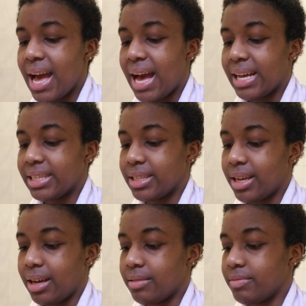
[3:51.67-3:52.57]
And
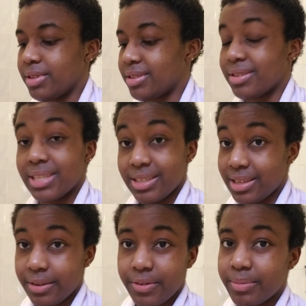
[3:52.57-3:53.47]
I'm just going to
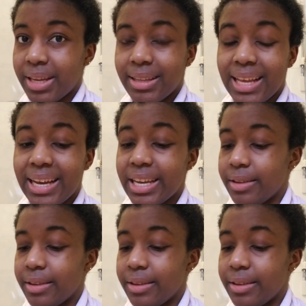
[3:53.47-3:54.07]
say from now, like,